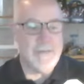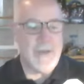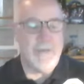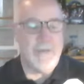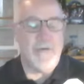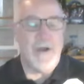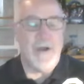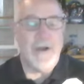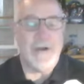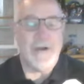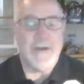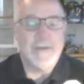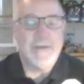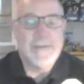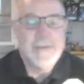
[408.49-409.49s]
Hi,
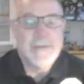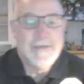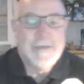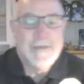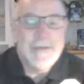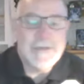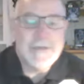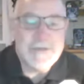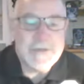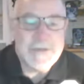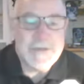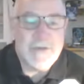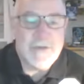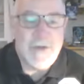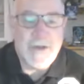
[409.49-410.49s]
Veronica. It's good to
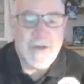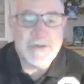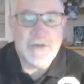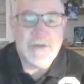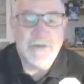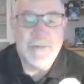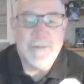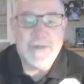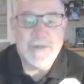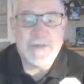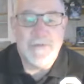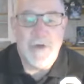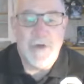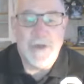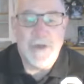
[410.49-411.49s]
see you, Ronnie. So, in the midst
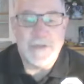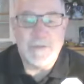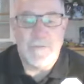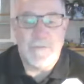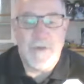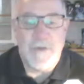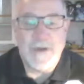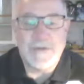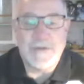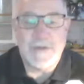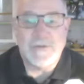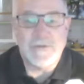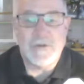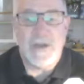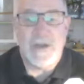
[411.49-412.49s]
of all this, we find
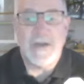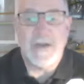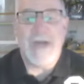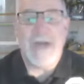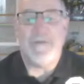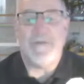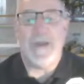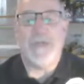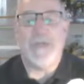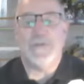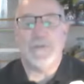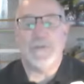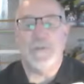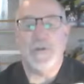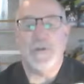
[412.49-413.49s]
ourselves trying to navigate through
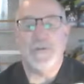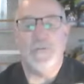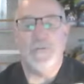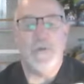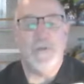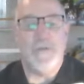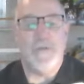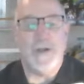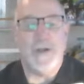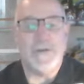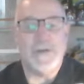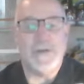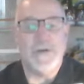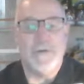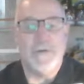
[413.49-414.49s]
spiritual warfare,
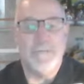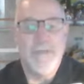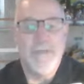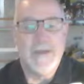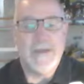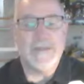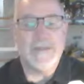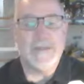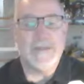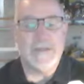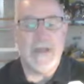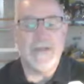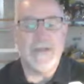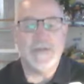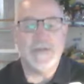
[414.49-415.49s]
too. It's
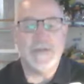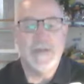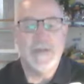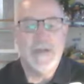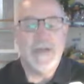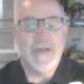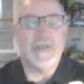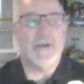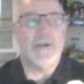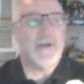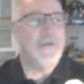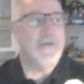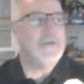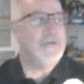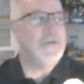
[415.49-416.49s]
intense, it's a
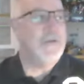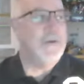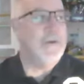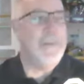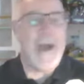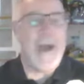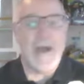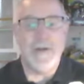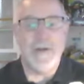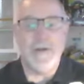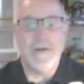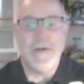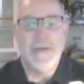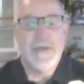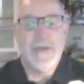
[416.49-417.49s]
close quarter
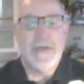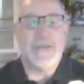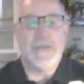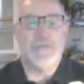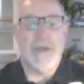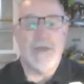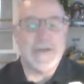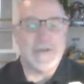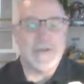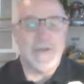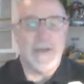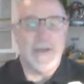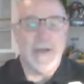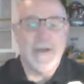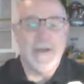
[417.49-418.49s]
battle. It's
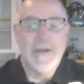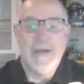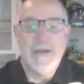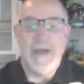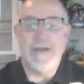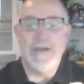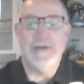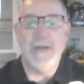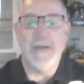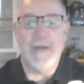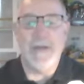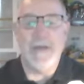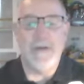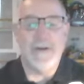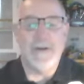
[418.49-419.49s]
wrestling. And you're
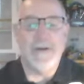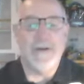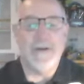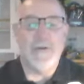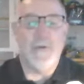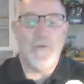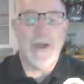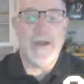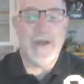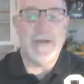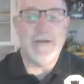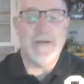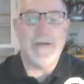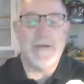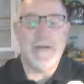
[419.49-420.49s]
never quite
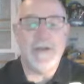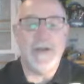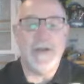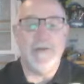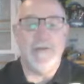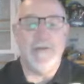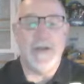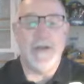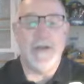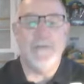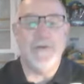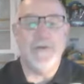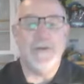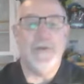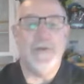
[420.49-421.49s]
clear of it if
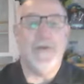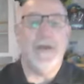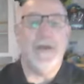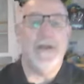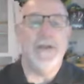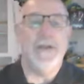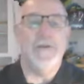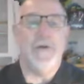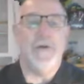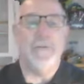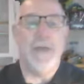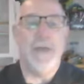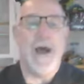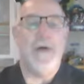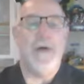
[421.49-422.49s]
you're doing it in your own
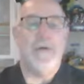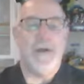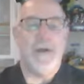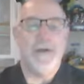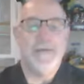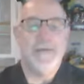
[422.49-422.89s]
power.